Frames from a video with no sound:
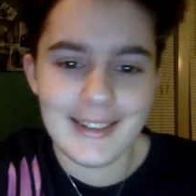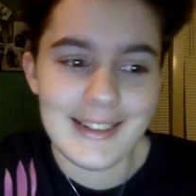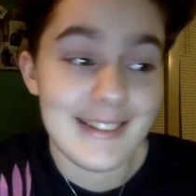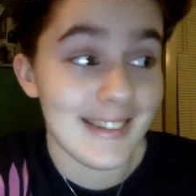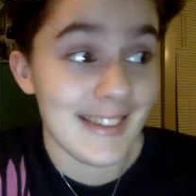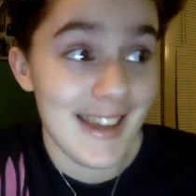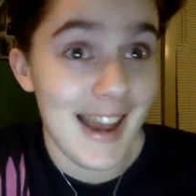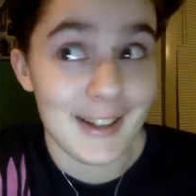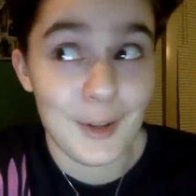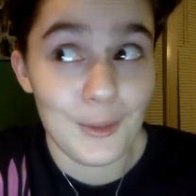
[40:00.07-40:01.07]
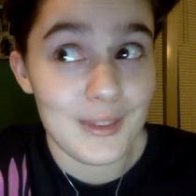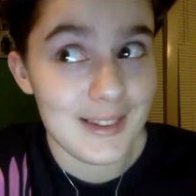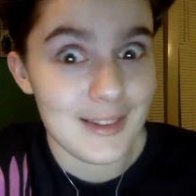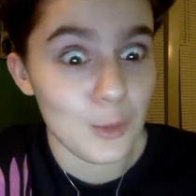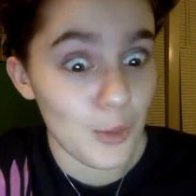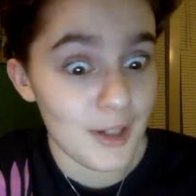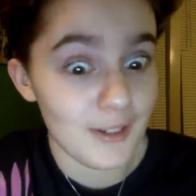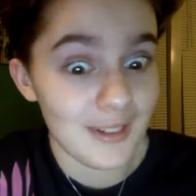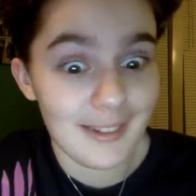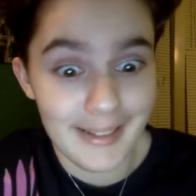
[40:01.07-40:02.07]
He's like, yeah, I know. This is
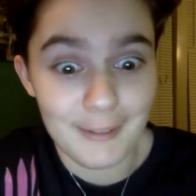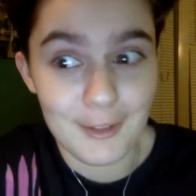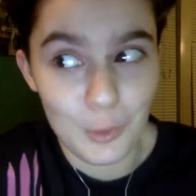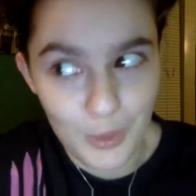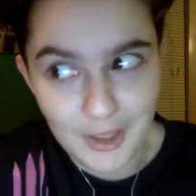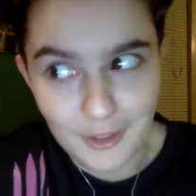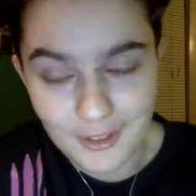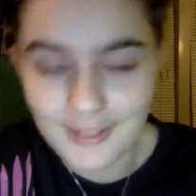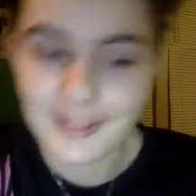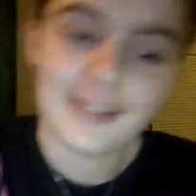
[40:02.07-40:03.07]
weird. Life is weird.